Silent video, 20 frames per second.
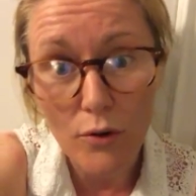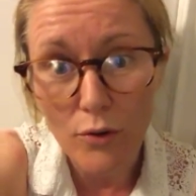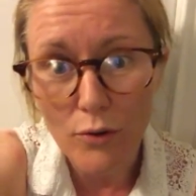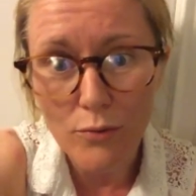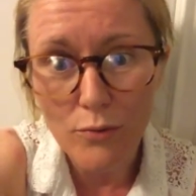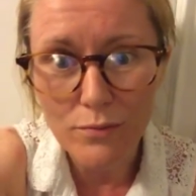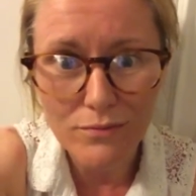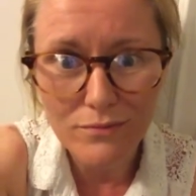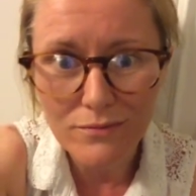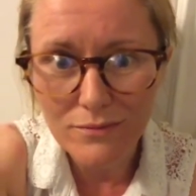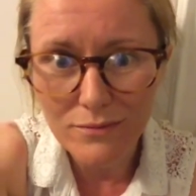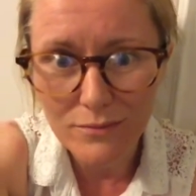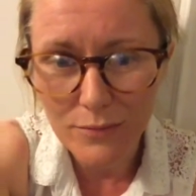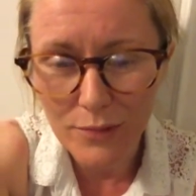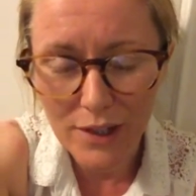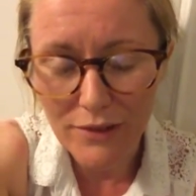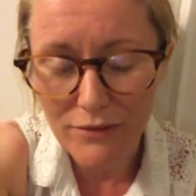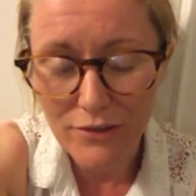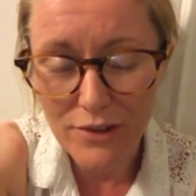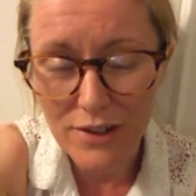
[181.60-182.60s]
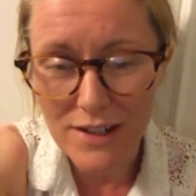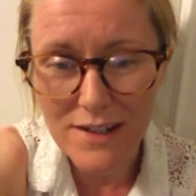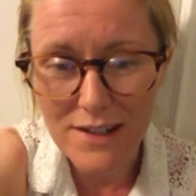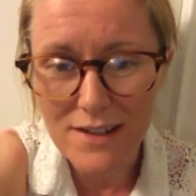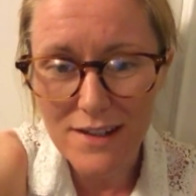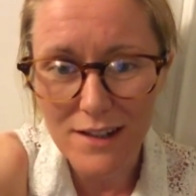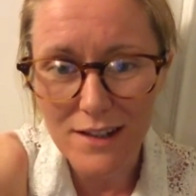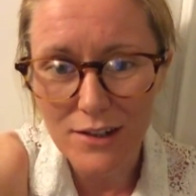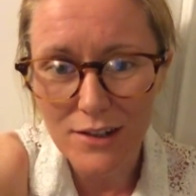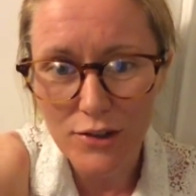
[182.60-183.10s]
or whatever it
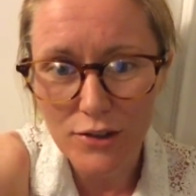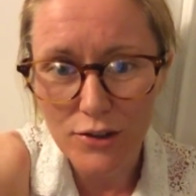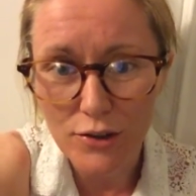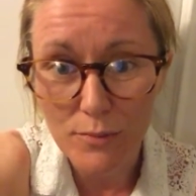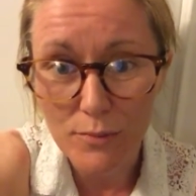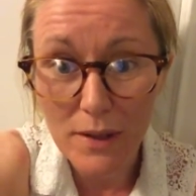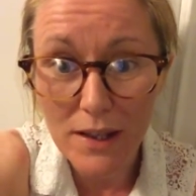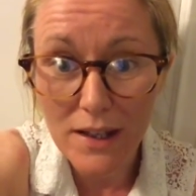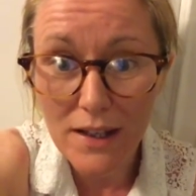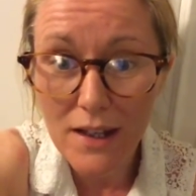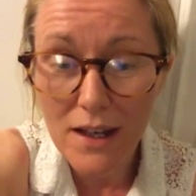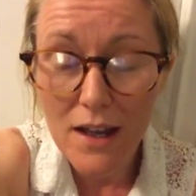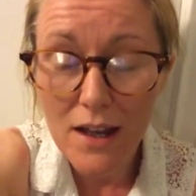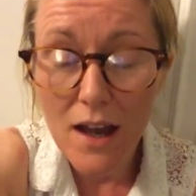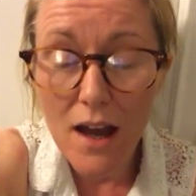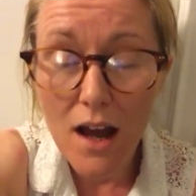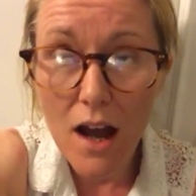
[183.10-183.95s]
is that you pick.